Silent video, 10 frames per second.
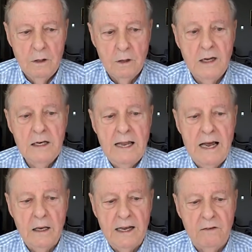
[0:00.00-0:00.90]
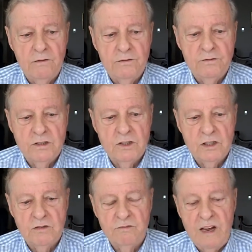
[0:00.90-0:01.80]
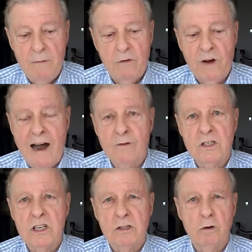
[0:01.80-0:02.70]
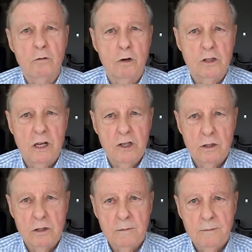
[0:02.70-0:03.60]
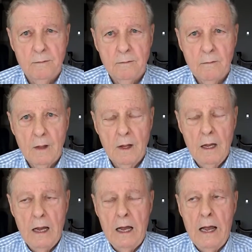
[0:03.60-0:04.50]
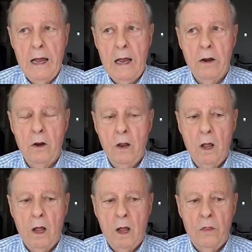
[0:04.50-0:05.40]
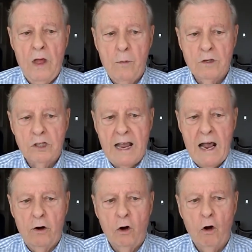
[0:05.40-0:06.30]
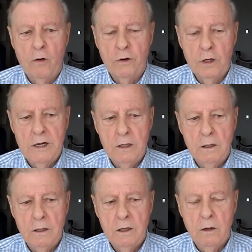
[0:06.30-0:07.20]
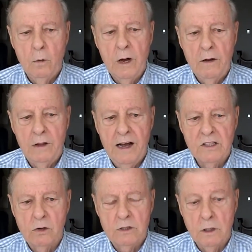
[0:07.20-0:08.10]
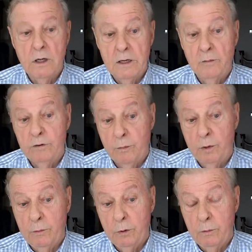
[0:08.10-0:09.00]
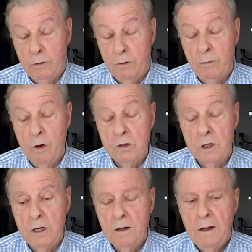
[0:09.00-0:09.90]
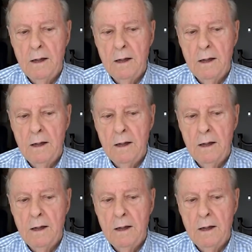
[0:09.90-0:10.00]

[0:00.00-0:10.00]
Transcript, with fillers: London had like maybe five or six railroad stations, and they were scattered all over London in a way, in the outskirts of London for, for, mostly